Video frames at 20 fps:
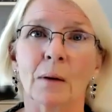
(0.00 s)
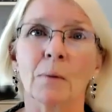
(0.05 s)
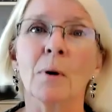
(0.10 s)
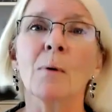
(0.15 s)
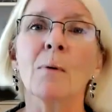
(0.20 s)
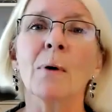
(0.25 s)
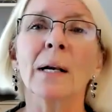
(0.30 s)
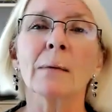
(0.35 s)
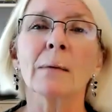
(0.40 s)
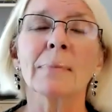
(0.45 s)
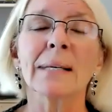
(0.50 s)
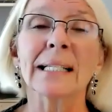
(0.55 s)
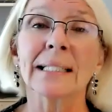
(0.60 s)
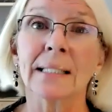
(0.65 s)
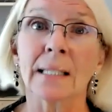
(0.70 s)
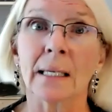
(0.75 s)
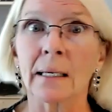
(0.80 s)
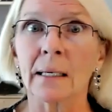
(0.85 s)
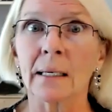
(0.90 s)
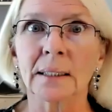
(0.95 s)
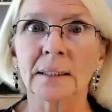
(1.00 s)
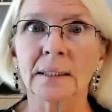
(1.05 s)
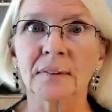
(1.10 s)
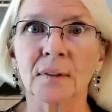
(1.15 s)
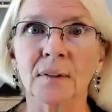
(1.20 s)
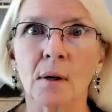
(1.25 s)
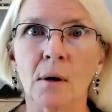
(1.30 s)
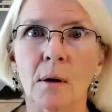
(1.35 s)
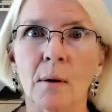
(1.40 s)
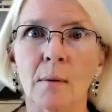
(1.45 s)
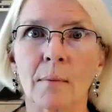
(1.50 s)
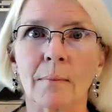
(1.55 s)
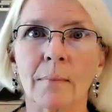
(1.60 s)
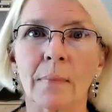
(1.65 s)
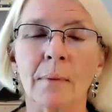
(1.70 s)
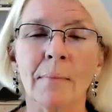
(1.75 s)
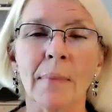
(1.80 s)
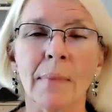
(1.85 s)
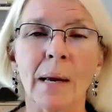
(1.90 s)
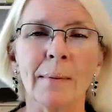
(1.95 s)
We want to be seen as
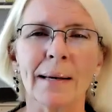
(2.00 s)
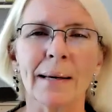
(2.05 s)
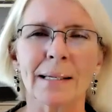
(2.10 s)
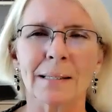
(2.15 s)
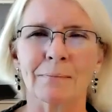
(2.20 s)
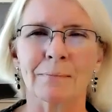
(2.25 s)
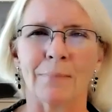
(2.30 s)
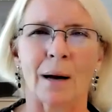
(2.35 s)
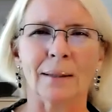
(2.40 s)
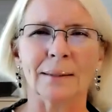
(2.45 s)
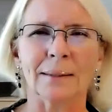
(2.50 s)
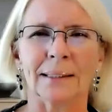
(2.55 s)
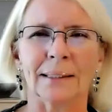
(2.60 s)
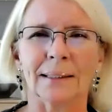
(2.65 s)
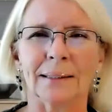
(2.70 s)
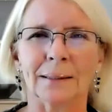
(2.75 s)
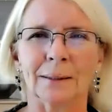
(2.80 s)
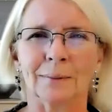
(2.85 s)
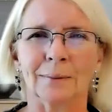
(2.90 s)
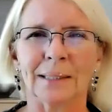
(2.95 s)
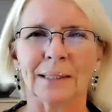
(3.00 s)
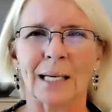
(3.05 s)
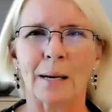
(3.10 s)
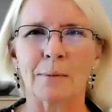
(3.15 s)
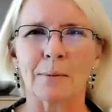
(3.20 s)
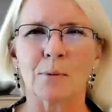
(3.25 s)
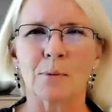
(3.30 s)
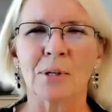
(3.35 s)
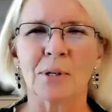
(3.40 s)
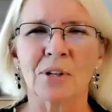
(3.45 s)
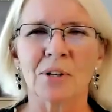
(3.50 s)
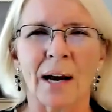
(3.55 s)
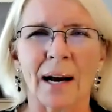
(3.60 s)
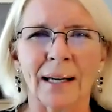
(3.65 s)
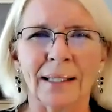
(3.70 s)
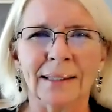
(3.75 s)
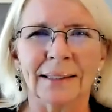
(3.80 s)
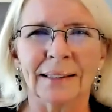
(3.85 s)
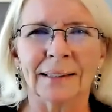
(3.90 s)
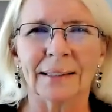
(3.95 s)
firm, maybe as bossy sometimes, which
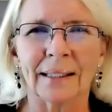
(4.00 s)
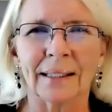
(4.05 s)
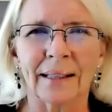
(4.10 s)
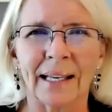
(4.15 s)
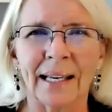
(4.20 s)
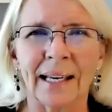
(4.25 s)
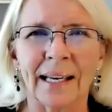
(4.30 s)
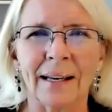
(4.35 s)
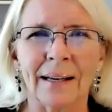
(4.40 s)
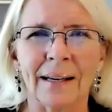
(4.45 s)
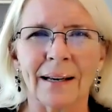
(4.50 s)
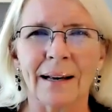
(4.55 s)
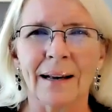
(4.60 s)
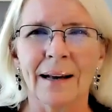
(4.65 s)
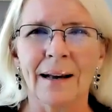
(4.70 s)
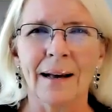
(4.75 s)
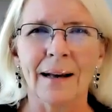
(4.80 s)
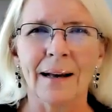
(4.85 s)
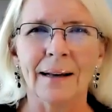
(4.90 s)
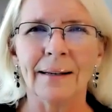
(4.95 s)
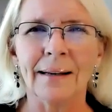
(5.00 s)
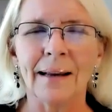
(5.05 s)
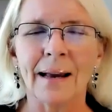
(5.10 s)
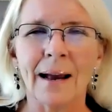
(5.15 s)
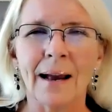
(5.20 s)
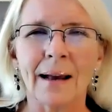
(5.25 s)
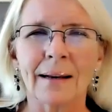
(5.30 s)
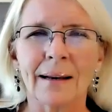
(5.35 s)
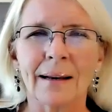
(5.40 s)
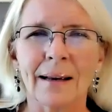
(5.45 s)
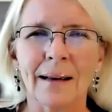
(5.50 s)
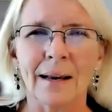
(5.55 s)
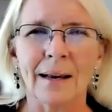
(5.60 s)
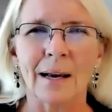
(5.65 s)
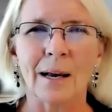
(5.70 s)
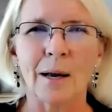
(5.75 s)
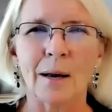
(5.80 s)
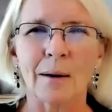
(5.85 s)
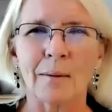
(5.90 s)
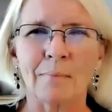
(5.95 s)
I used to think that
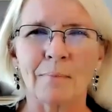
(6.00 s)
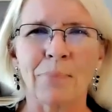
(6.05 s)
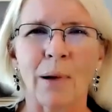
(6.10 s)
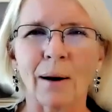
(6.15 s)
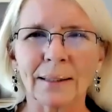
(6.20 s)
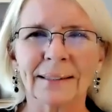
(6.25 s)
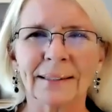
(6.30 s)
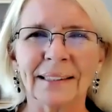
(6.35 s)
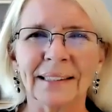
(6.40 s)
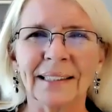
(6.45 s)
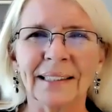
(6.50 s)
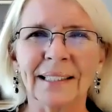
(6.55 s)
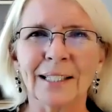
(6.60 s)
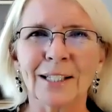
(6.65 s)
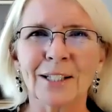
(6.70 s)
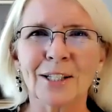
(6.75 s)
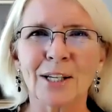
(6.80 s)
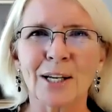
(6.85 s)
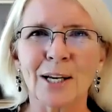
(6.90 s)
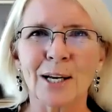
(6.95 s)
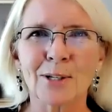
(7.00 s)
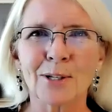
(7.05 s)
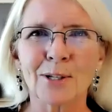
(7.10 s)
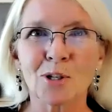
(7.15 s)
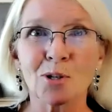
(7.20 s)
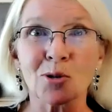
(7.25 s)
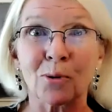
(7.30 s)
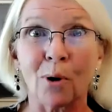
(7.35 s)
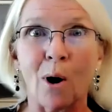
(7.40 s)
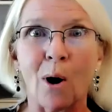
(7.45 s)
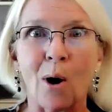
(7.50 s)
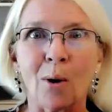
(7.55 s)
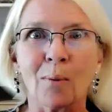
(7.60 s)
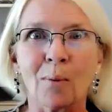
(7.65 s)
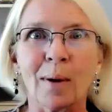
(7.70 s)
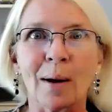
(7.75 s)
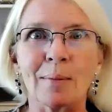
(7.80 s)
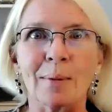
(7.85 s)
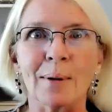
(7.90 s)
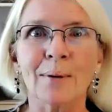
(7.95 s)
bossy is
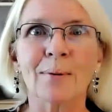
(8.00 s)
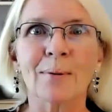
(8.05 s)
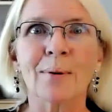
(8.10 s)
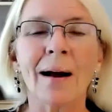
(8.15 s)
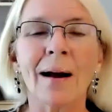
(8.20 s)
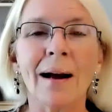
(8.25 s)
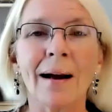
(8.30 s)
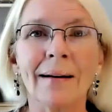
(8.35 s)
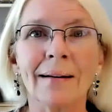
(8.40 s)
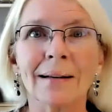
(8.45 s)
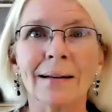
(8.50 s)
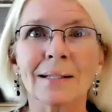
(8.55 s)
strong women, right?